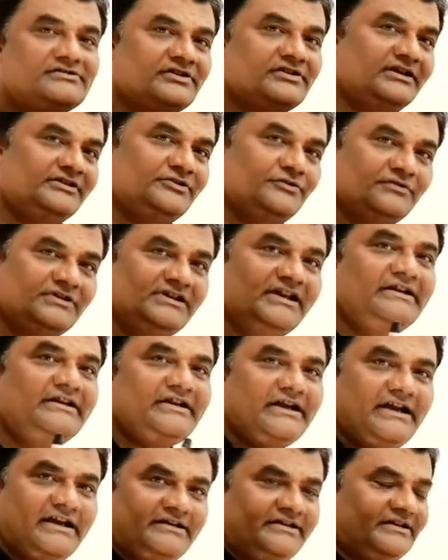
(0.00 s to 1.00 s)
So and you will
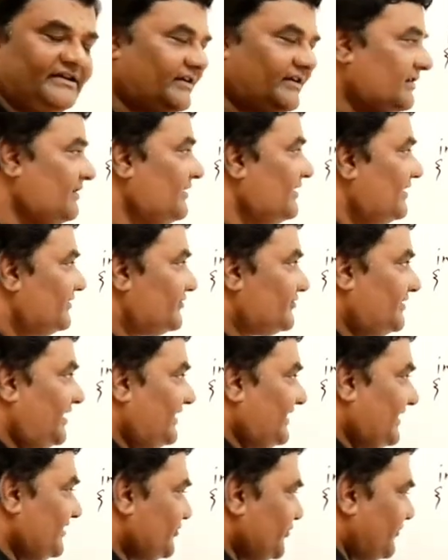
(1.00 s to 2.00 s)
hit enter. So
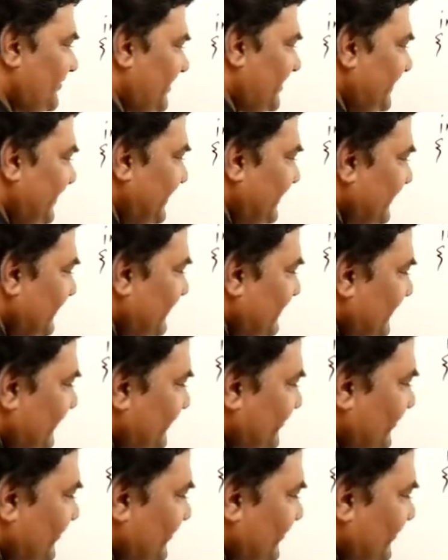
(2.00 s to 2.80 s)
that I should read.